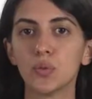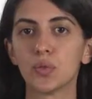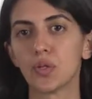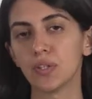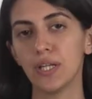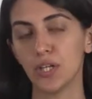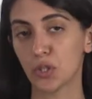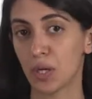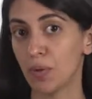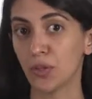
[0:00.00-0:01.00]
to
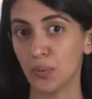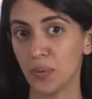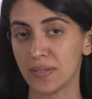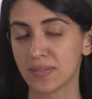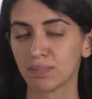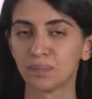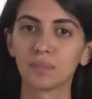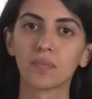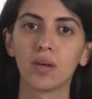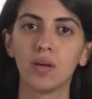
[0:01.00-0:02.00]
coordination among units.
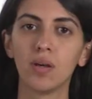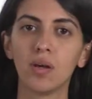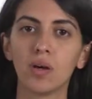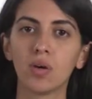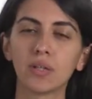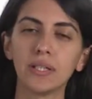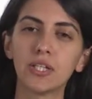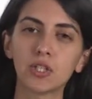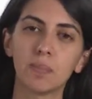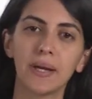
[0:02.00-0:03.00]

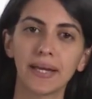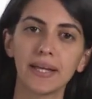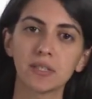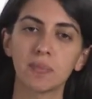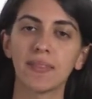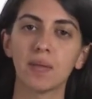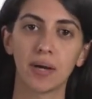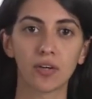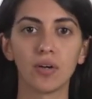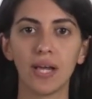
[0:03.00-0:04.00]
Coordination mechanisms at the
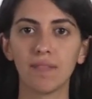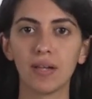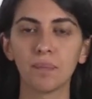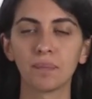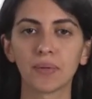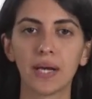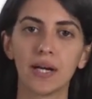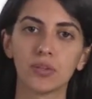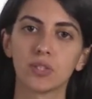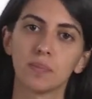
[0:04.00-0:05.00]
macro level
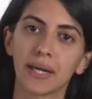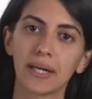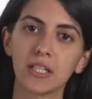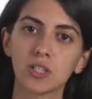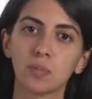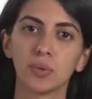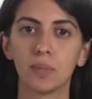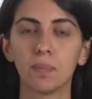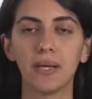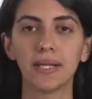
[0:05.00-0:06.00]
are those mechanisms put
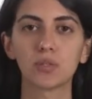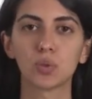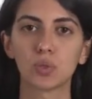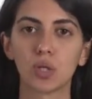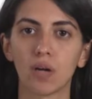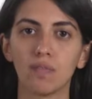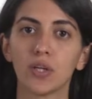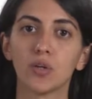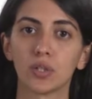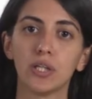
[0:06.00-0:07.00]
in place to solve the
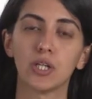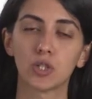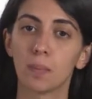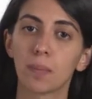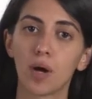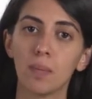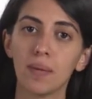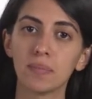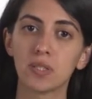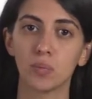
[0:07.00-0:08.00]
coordination
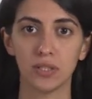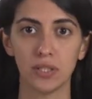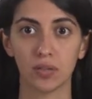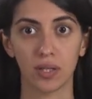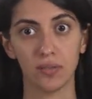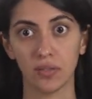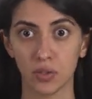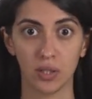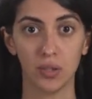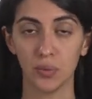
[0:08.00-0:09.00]
problems within
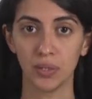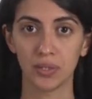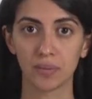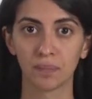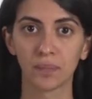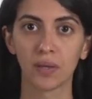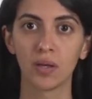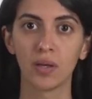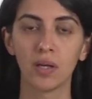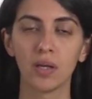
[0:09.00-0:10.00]
organizational units.
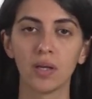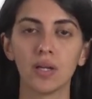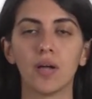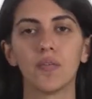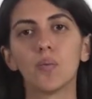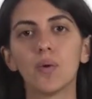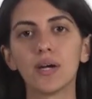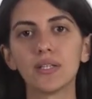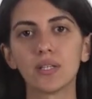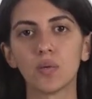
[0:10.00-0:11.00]
In other
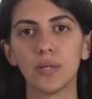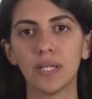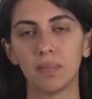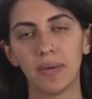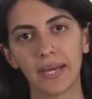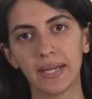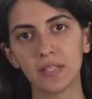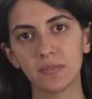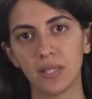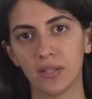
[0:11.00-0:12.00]
words, we need mechanisms